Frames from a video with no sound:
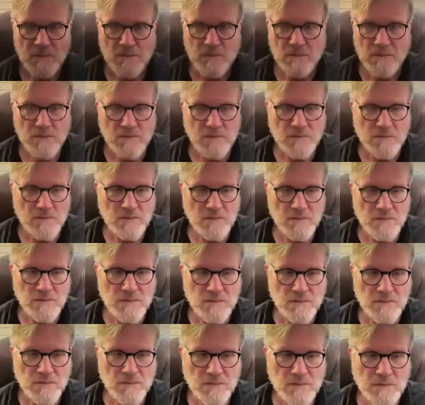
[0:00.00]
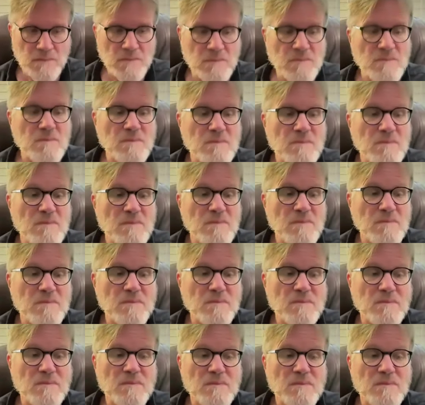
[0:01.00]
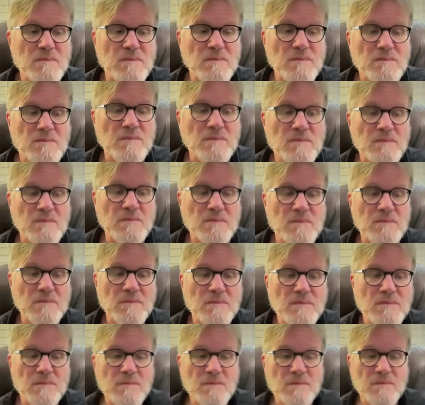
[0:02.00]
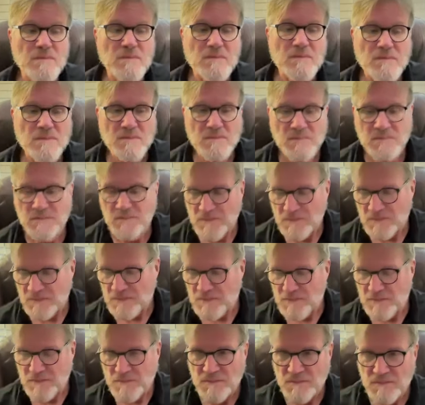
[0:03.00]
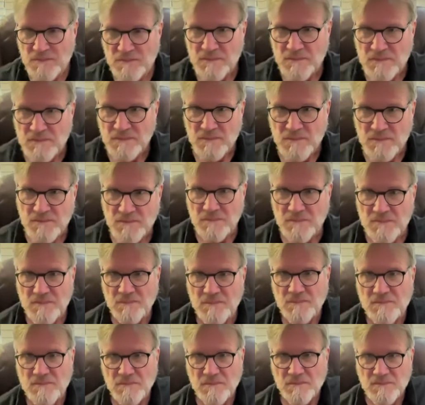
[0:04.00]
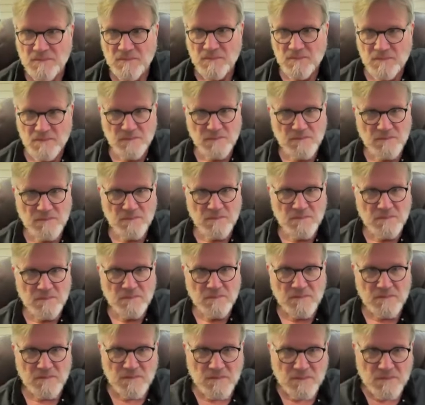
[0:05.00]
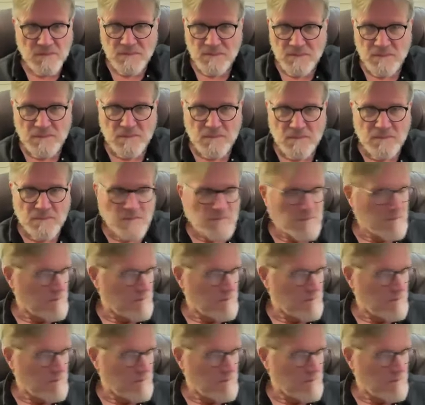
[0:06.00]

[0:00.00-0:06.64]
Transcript: No words are spoken by the person on screen.